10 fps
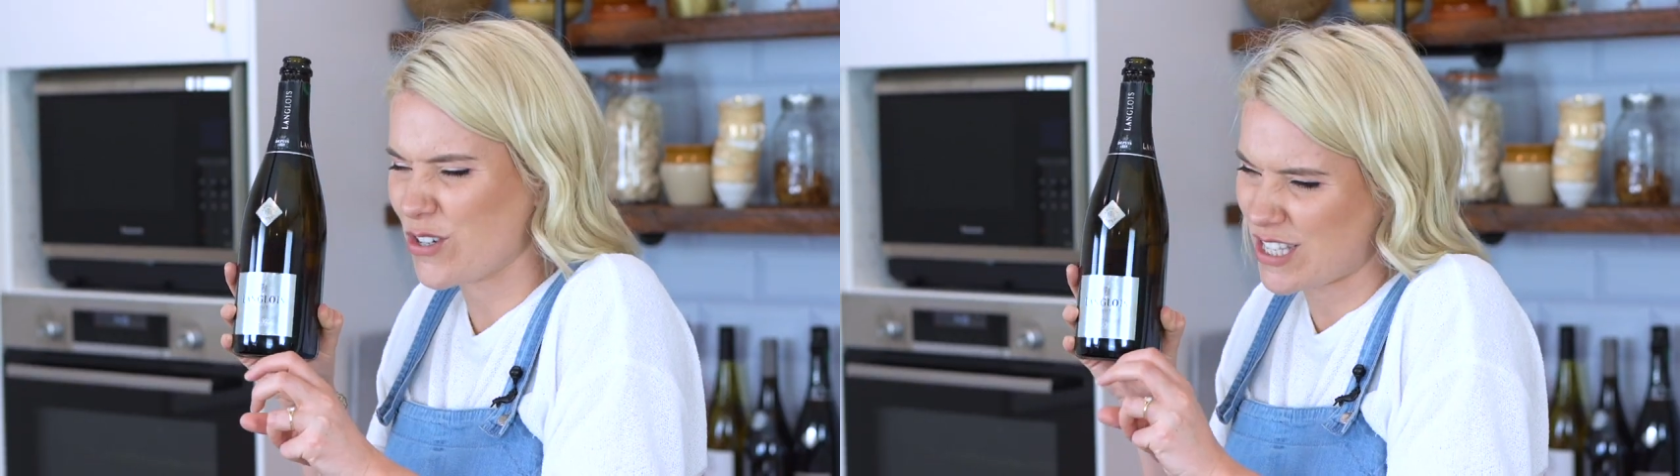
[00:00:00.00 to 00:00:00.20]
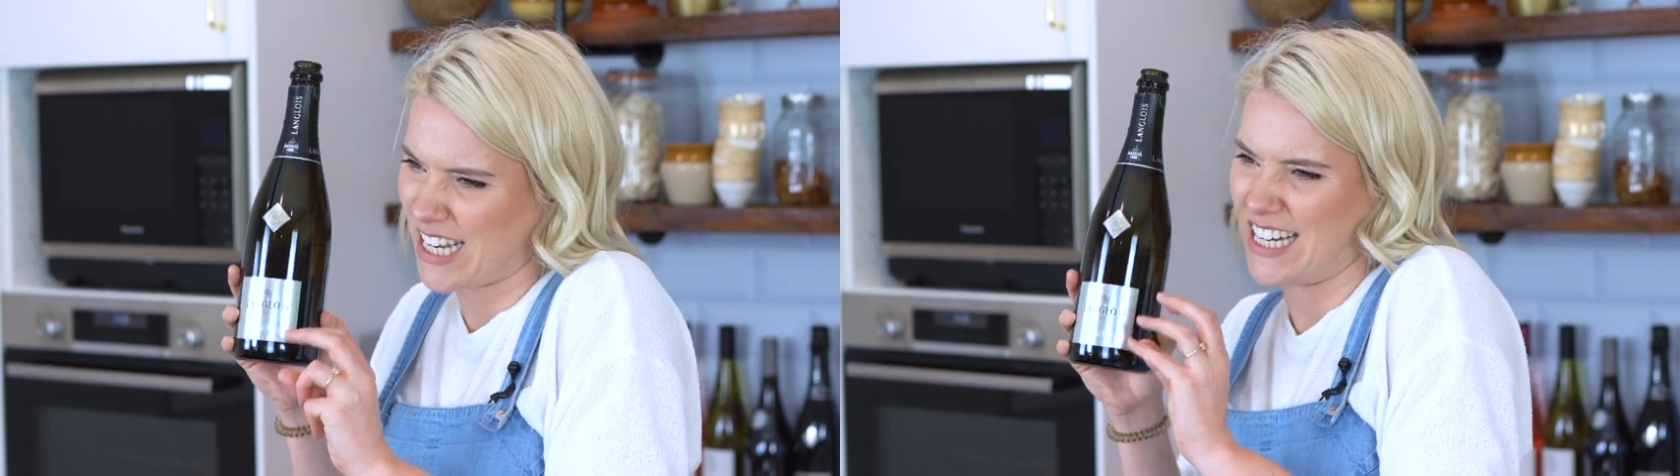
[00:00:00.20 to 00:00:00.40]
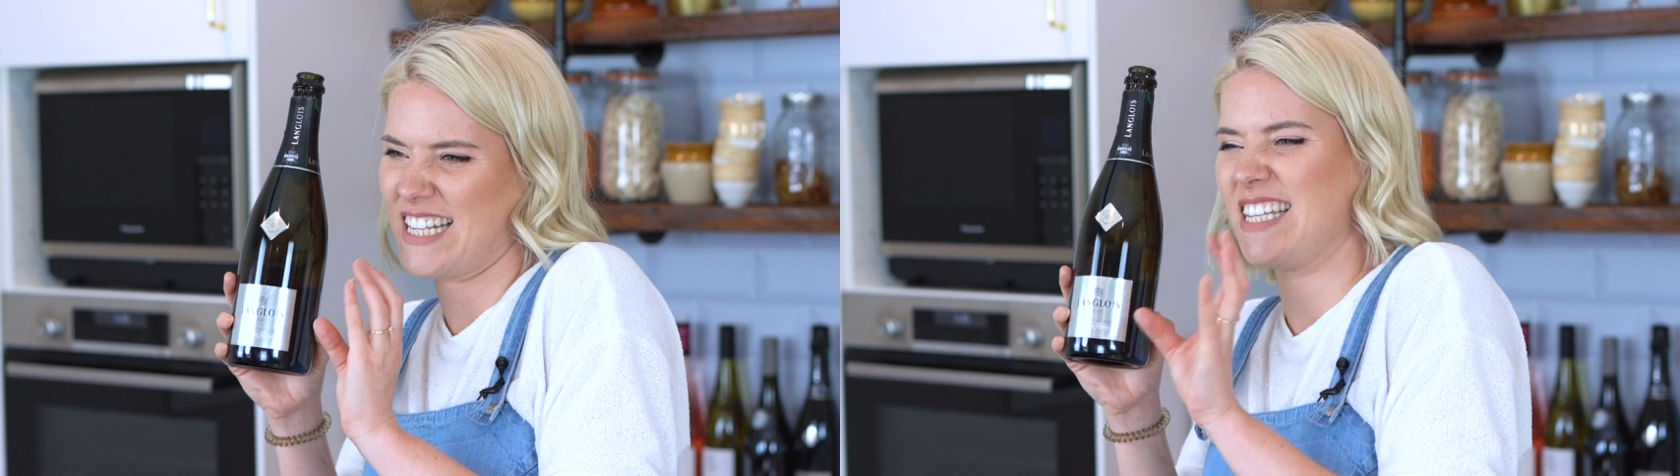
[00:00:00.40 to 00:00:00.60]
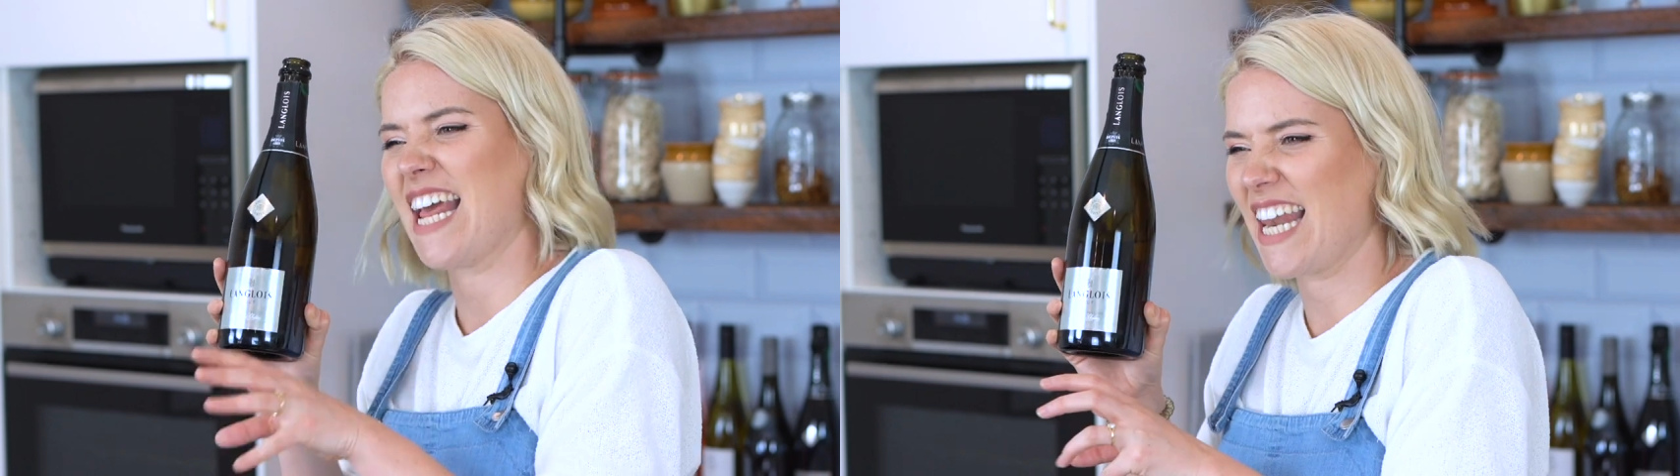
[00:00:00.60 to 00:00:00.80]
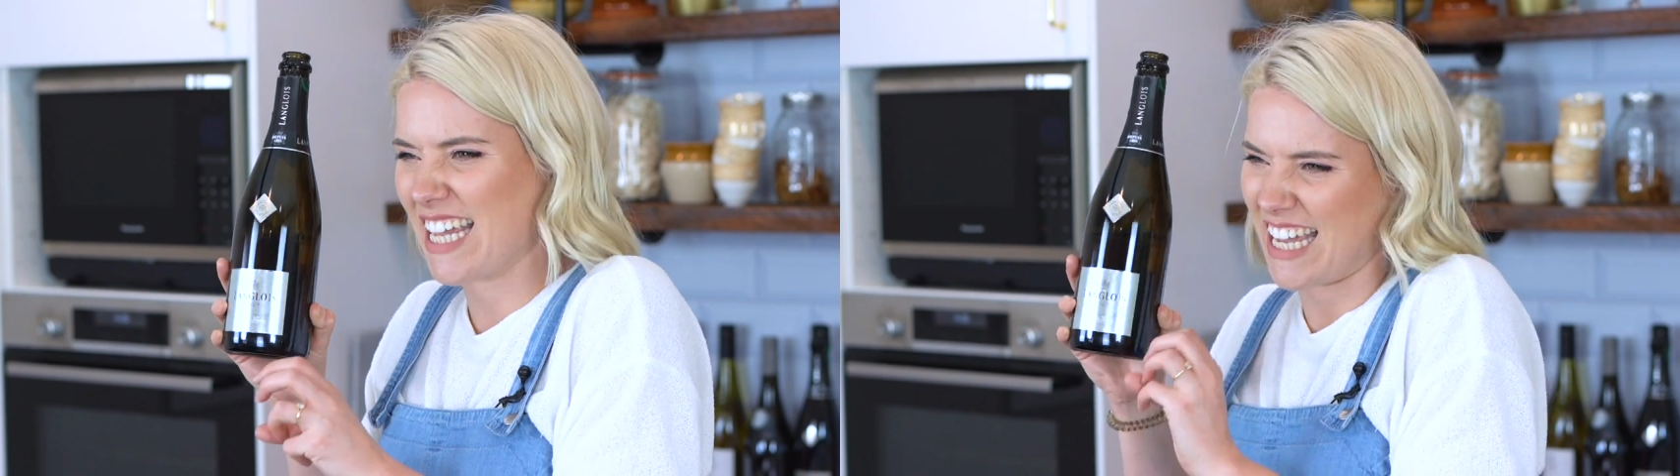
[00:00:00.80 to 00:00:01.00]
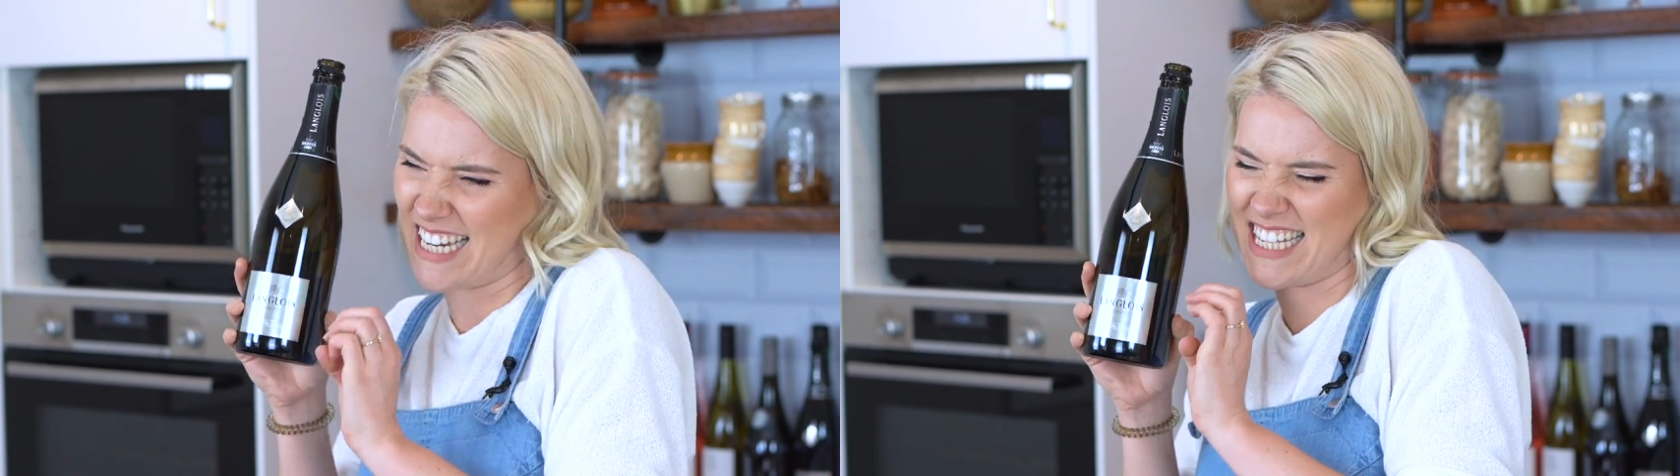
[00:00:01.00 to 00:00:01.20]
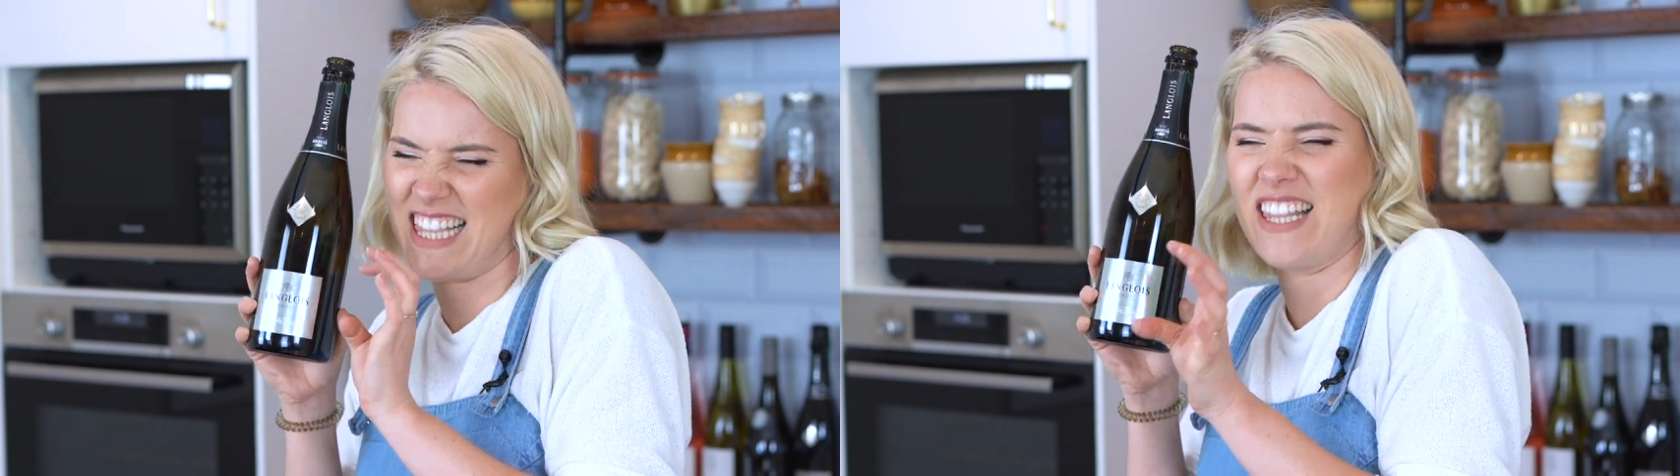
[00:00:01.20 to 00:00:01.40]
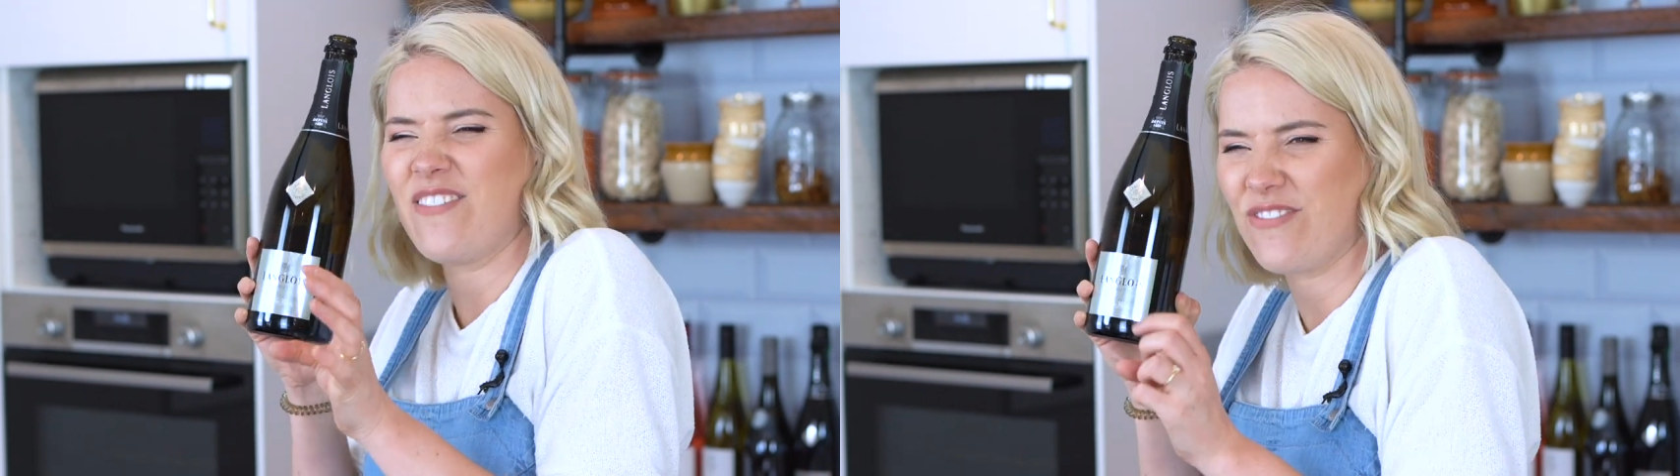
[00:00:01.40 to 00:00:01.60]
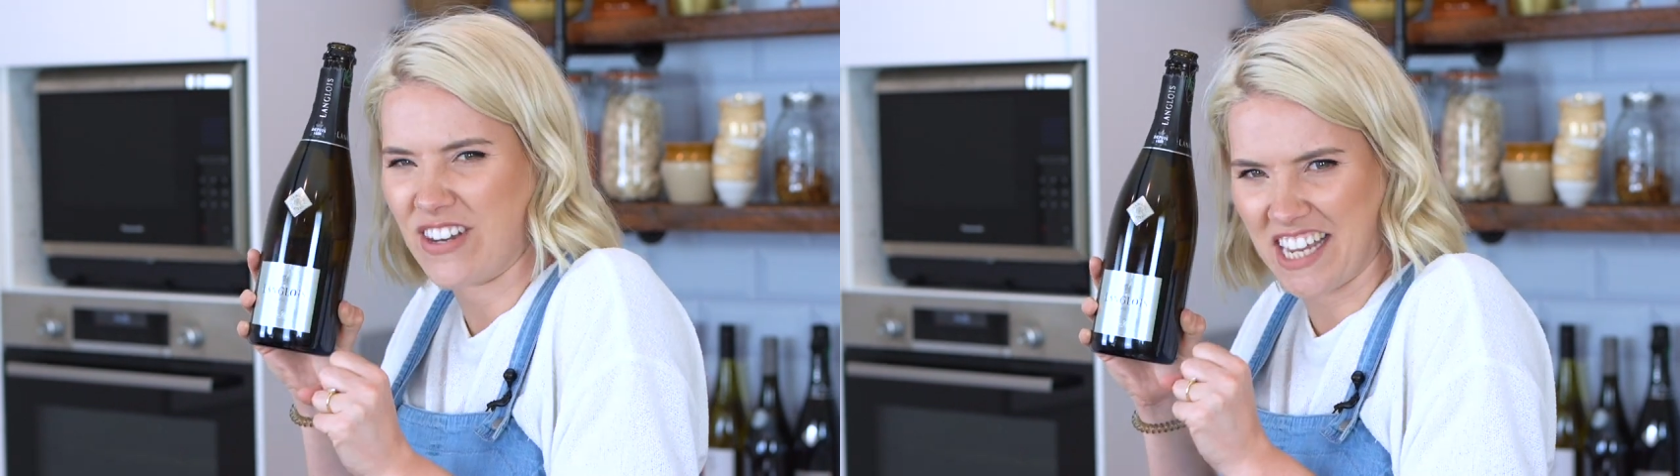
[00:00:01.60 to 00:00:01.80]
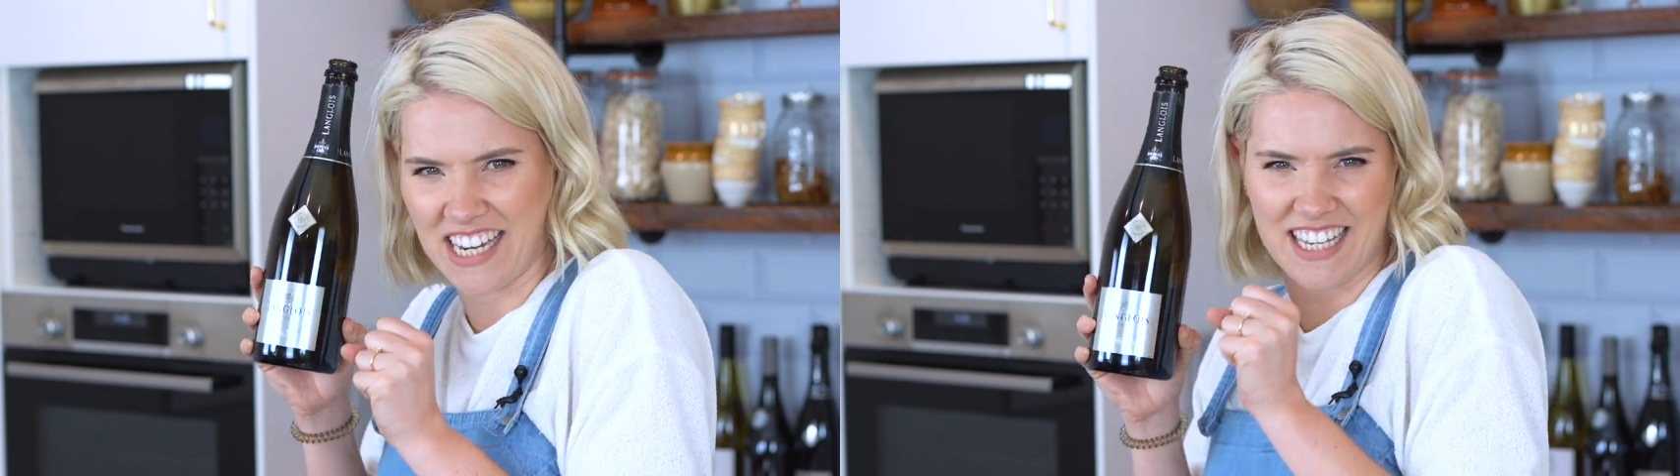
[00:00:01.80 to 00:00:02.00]
citrusy and it's delicate and it's
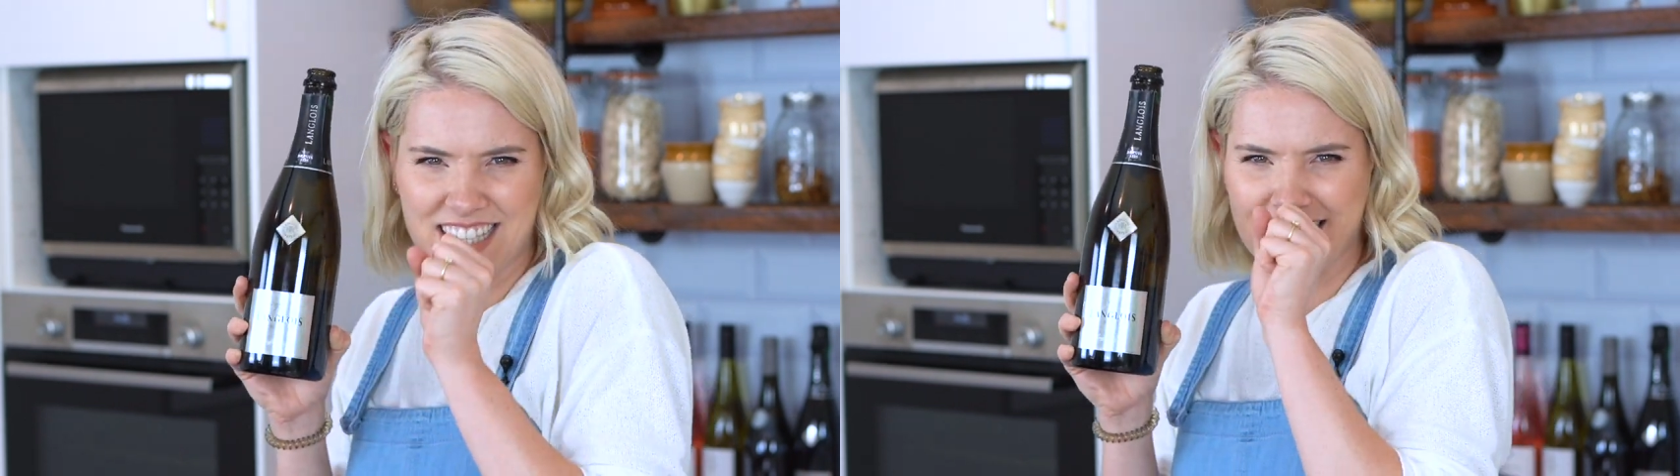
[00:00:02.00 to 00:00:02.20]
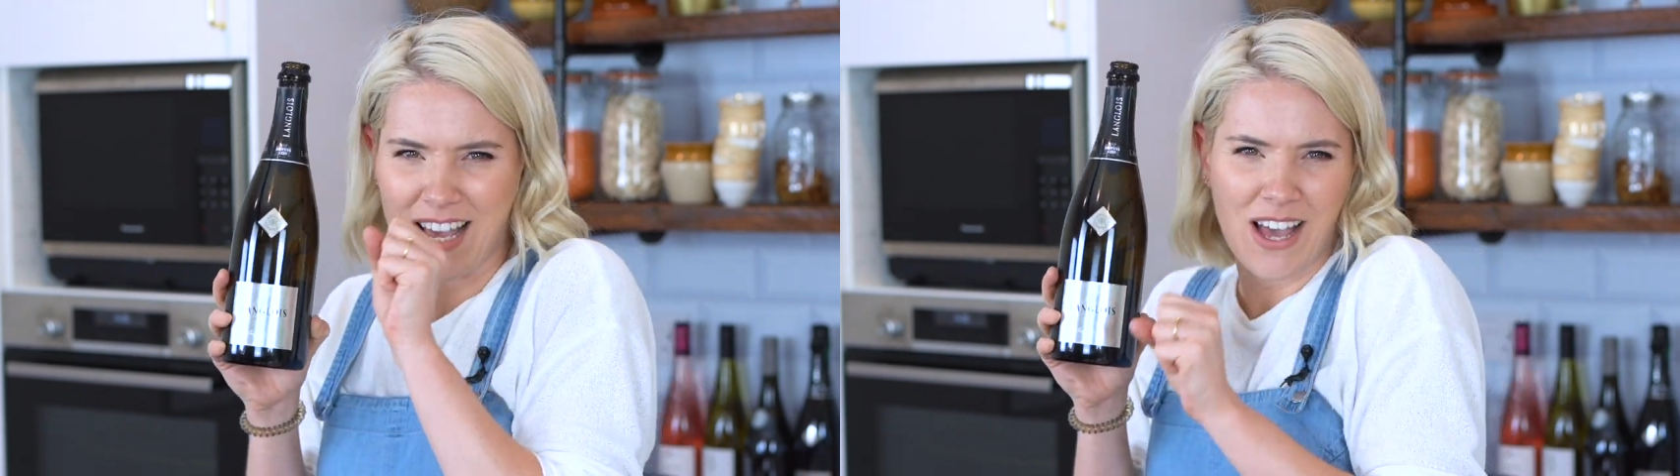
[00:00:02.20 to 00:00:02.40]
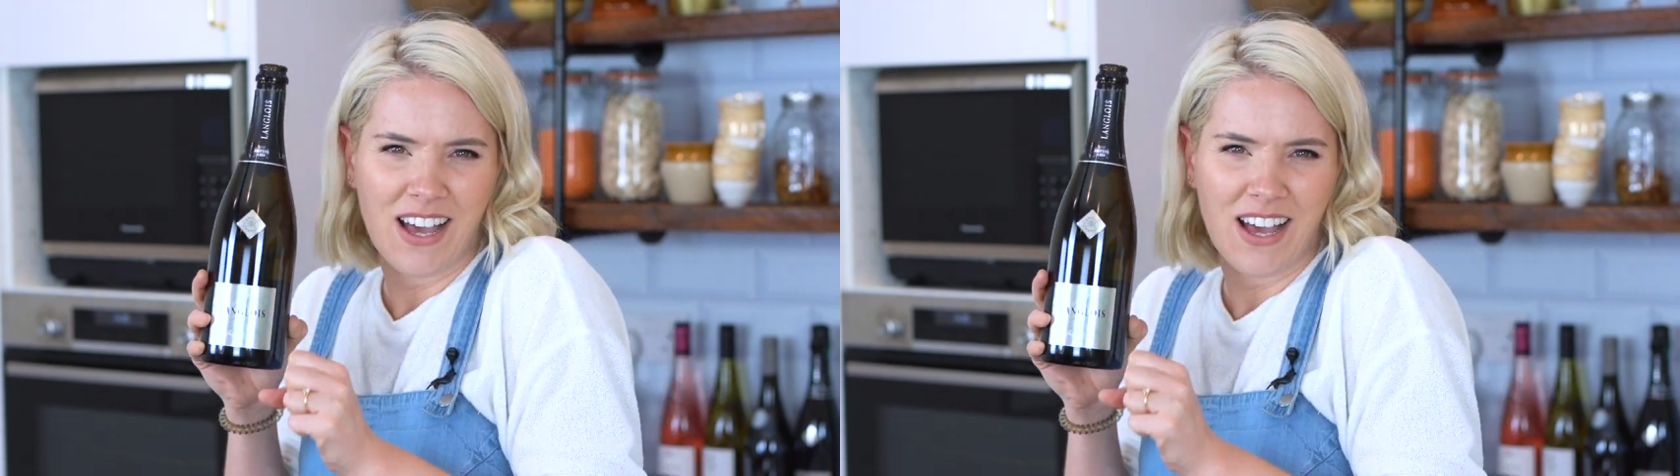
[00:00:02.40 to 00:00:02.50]
lovely and it's